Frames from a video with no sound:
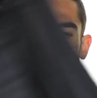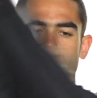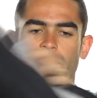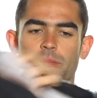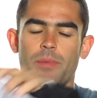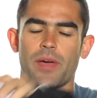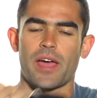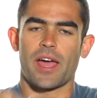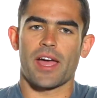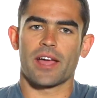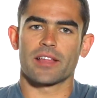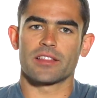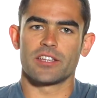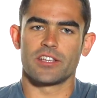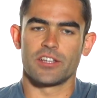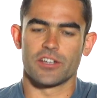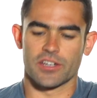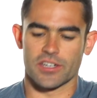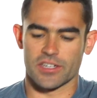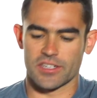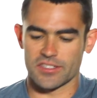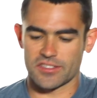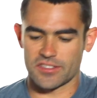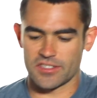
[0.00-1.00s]
of the bag that you're
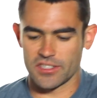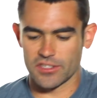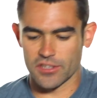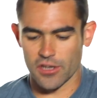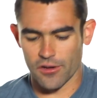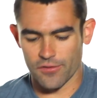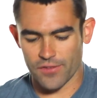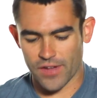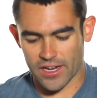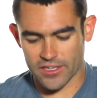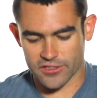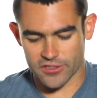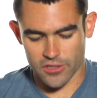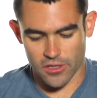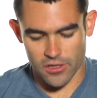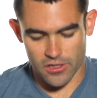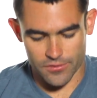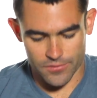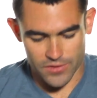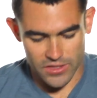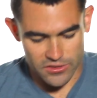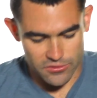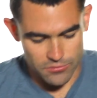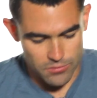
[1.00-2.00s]
going to see Novak
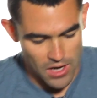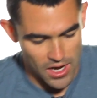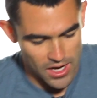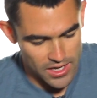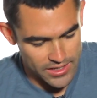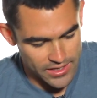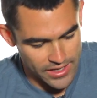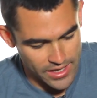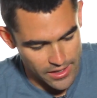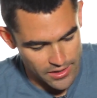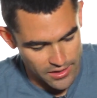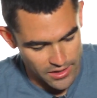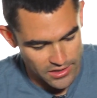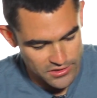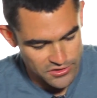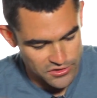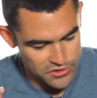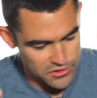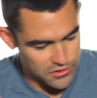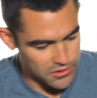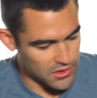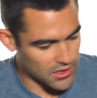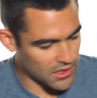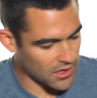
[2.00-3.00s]
Djokovic rocking out on
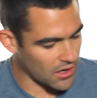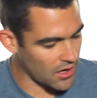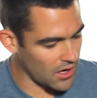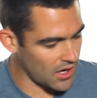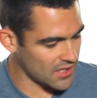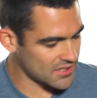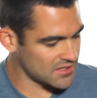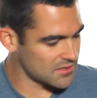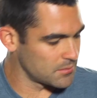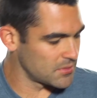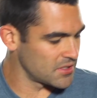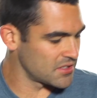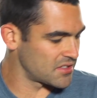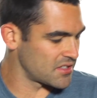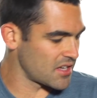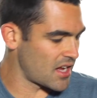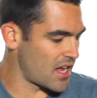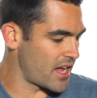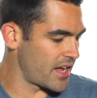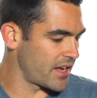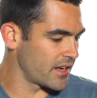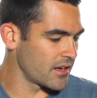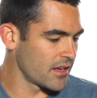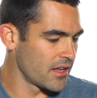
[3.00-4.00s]
tour. Awesome
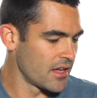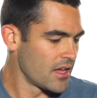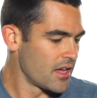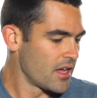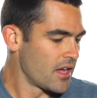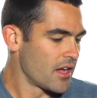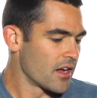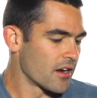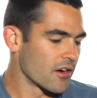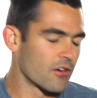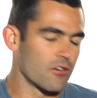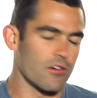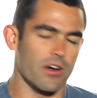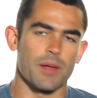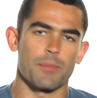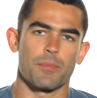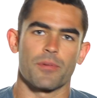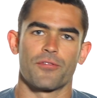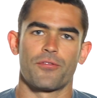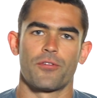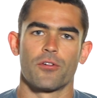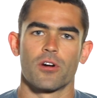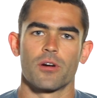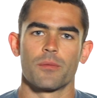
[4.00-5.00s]
design, great
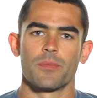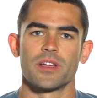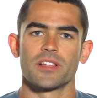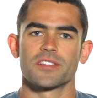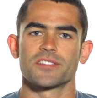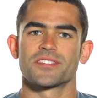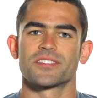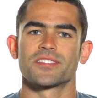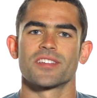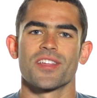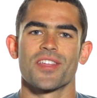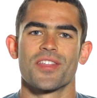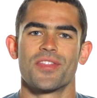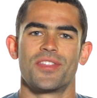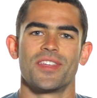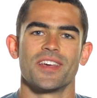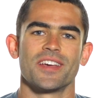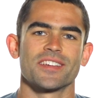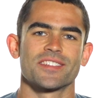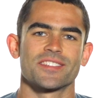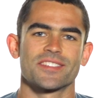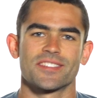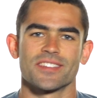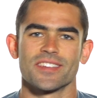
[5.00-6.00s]
performance.
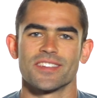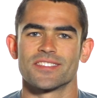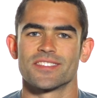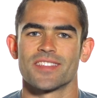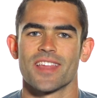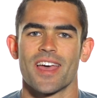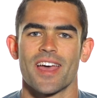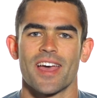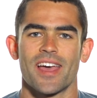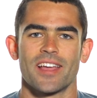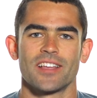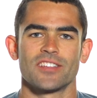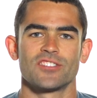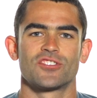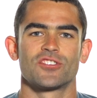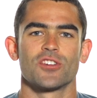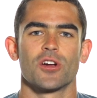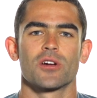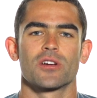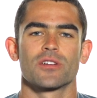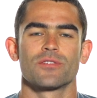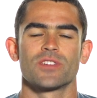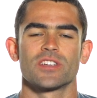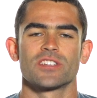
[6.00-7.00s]
This is the Head
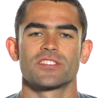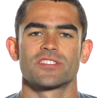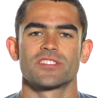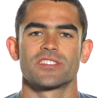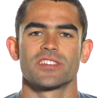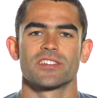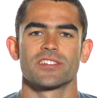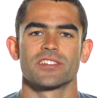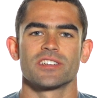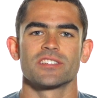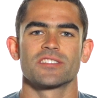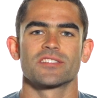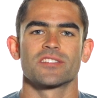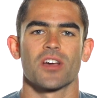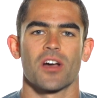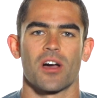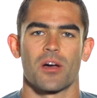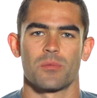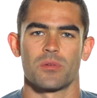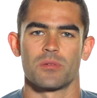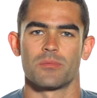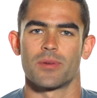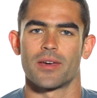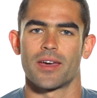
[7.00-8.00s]
Djokovic Series
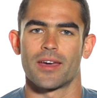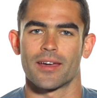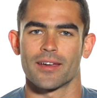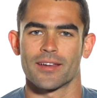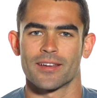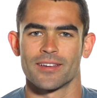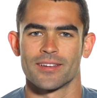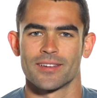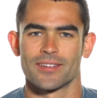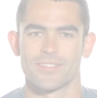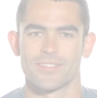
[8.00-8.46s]
Combi Bag.